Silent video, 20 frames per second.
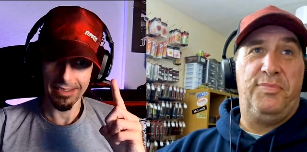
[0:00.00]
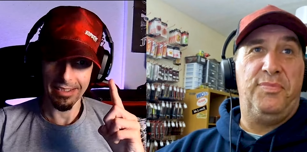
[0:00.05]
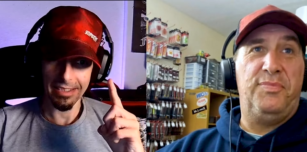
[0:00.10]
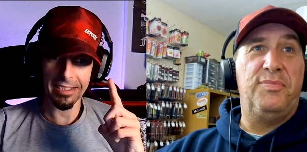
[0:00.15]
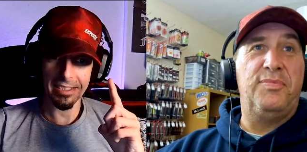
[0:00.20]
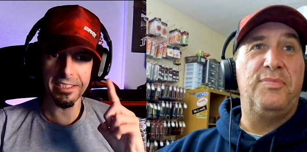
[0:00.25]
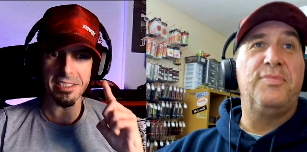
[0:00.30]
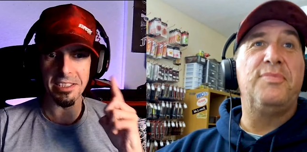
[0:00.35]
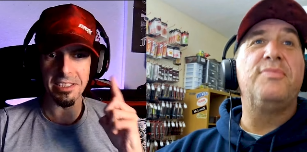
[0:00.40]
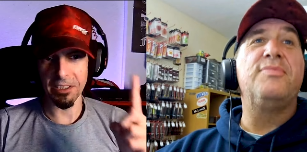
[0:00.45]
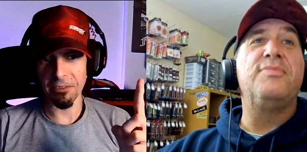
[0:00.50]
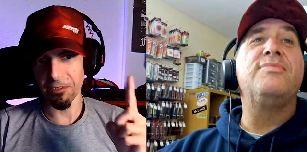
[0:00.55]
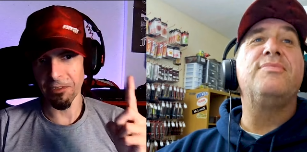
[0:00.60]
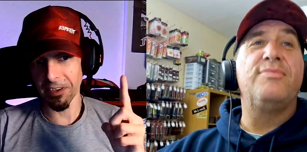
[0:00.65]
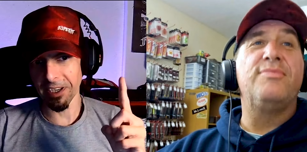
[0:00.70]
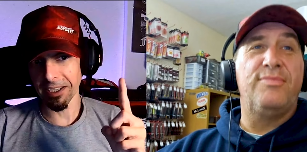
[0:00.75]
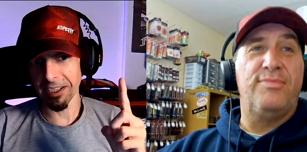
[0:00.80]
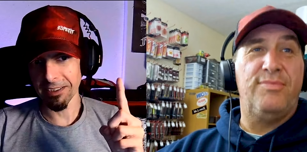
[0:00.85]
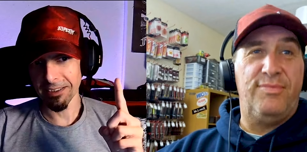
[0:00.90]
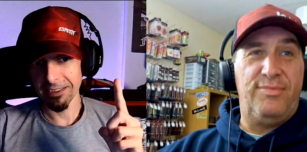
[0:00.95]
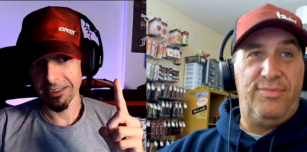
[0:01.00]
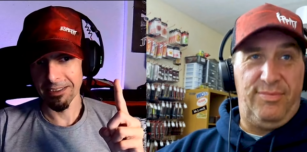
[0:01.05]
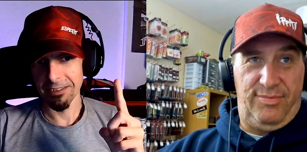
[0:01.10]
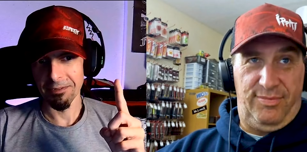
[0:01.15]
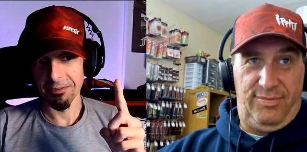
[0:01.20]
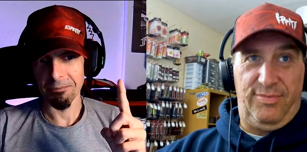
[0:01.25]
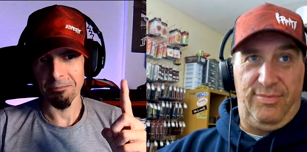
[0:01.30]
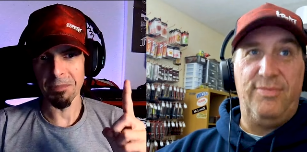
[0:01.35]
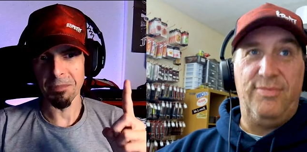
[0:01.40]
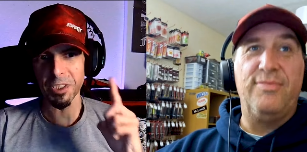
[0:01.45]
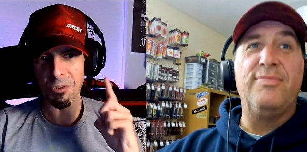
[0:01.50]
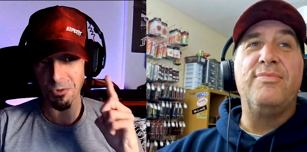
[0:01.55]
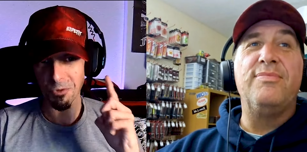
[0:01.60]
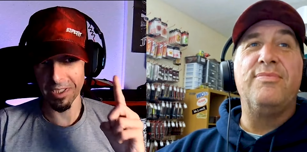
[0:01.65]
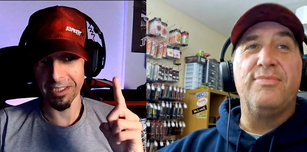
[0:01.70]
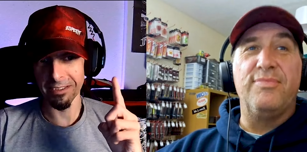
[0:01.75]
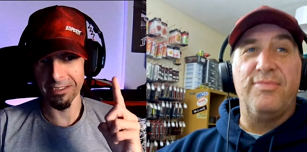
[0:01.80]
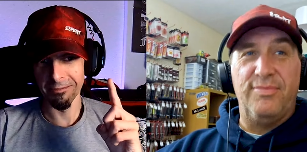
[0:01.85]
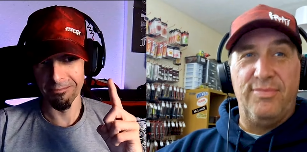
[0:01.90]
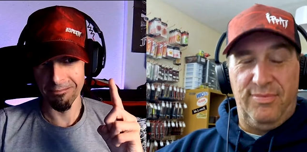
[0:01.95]
Speaker 1: is the difference
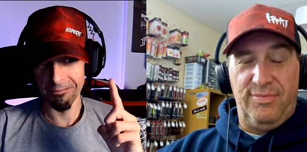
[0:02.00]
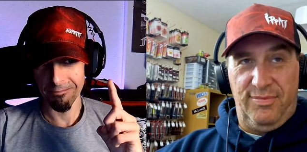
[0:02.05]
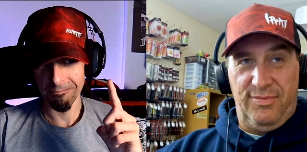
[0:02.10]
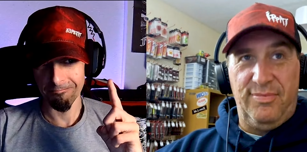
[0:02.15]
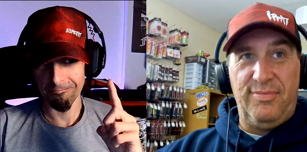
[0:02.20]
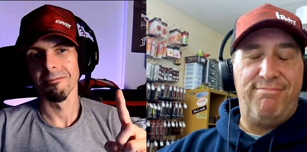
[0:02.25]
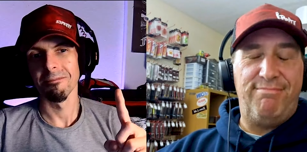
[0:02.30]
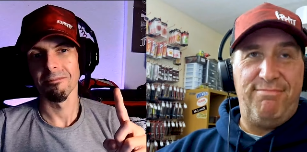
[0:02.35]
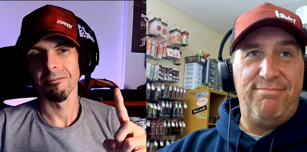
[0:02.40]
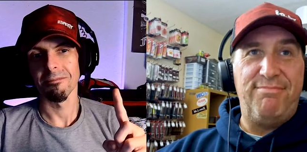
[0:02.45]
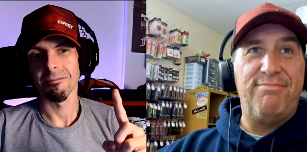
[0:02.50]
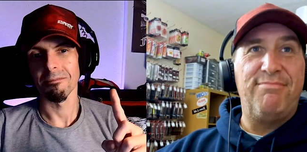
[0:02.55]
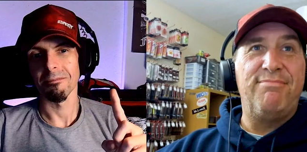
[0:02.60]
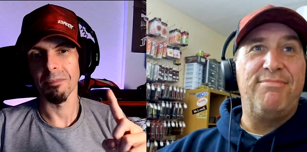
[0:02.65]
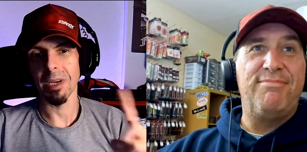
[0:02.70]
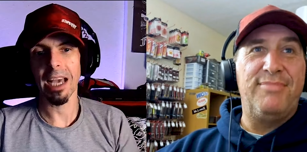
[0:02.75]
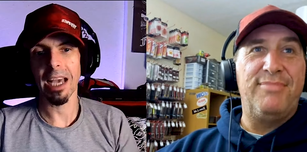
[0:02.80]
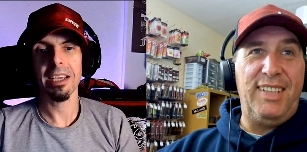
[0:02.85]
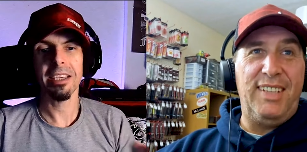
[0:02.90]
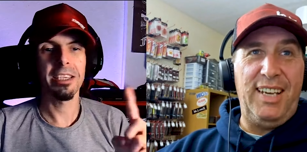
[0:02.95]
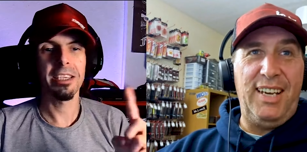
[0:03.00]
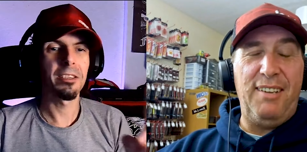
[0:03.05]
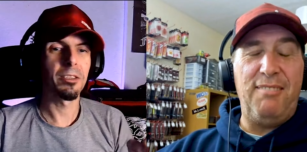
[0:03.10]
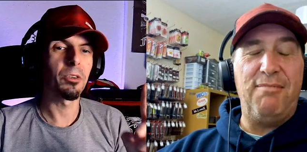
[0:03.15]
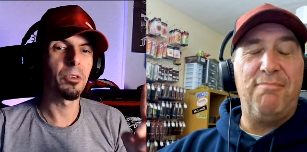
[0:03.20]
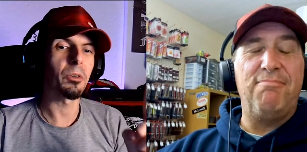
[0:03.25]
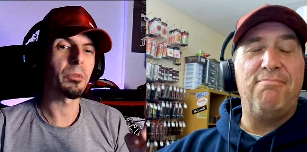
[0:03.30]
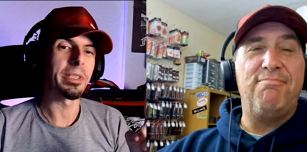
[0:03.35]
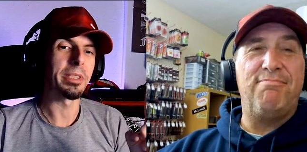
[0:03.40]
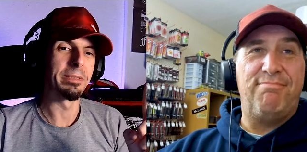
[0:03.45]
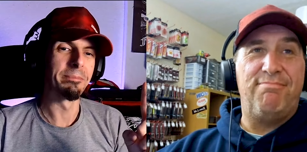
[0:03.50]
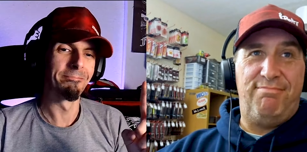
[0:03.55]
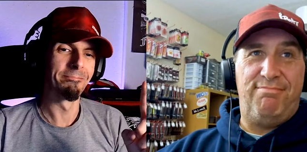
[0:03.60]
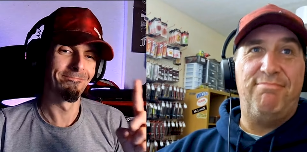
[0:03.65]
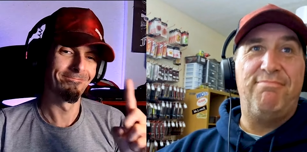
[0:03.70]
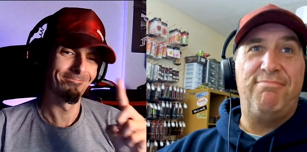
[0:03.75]
between Blank yep. and Glory.